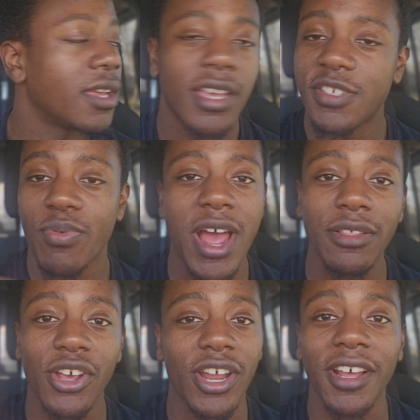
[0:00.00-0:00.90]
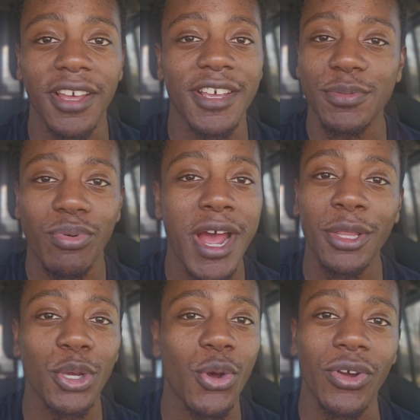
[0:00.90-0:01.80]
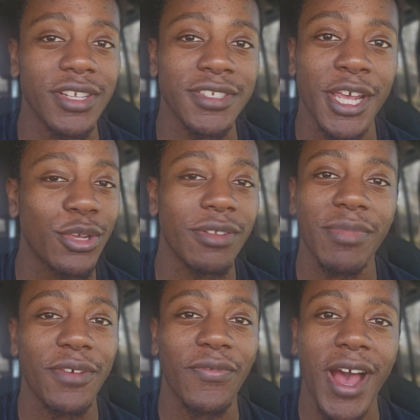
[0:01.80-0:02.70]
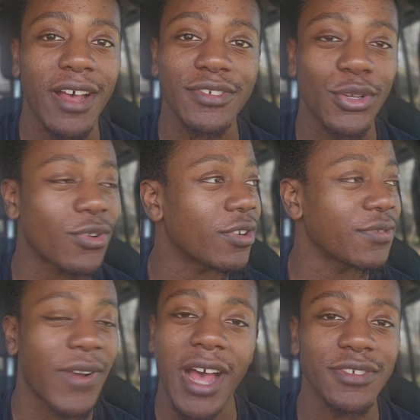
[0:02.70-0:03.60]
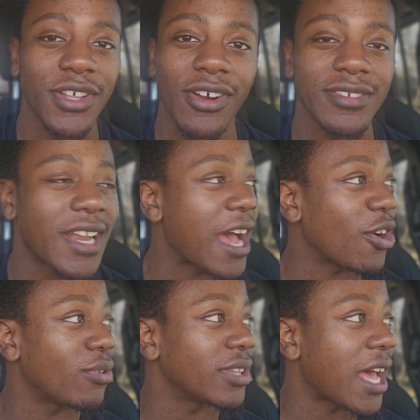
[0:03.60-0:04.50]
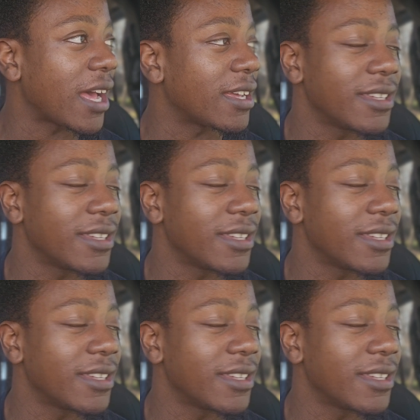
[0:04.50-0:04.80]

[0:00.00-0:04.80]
It's probably gonna continue to be 5 stars, not gonna lie,